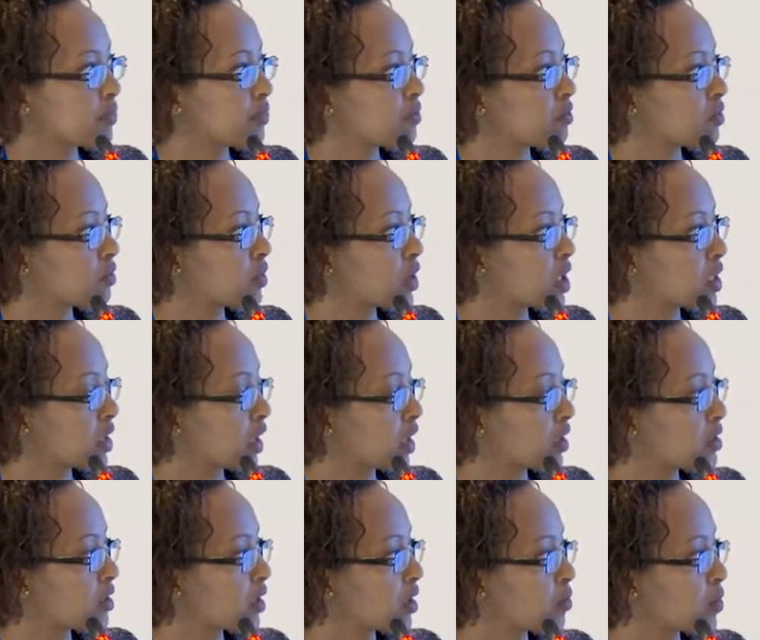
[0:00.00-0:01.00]

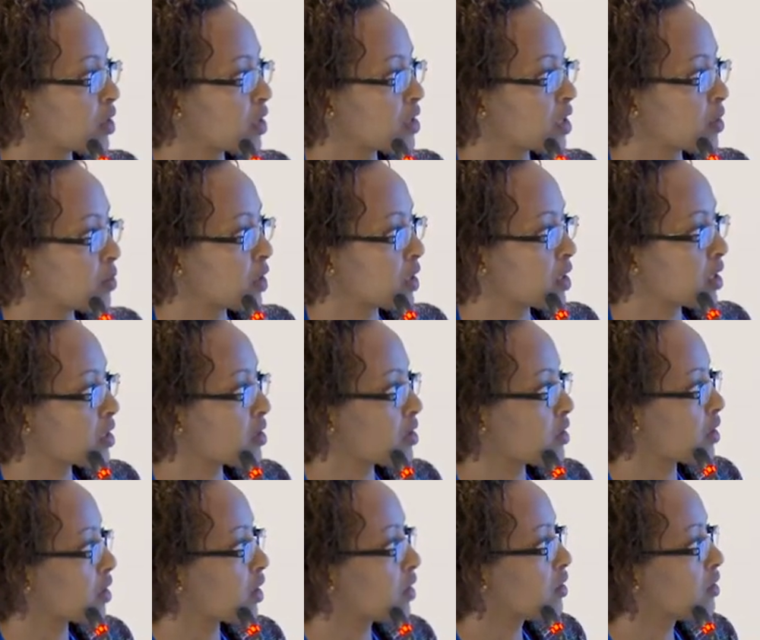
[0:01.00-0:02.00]
results can be
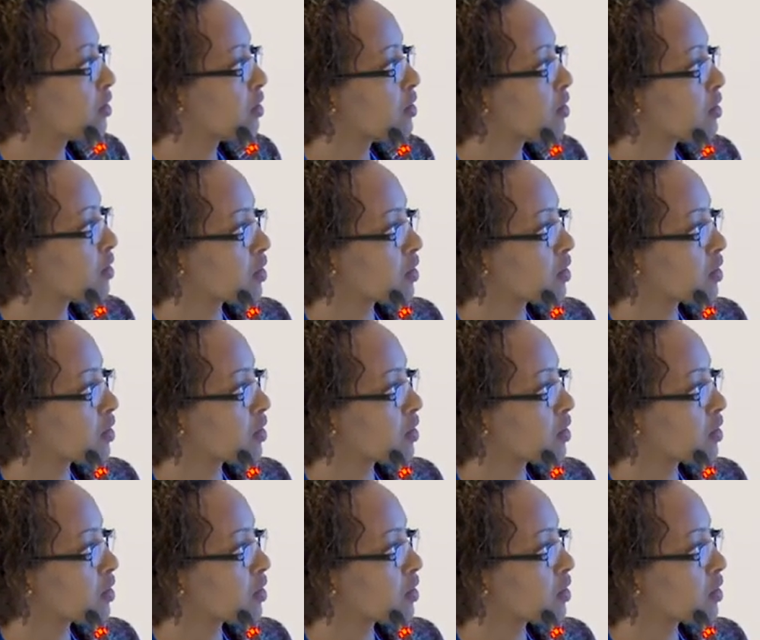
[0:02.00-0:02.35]
summarized that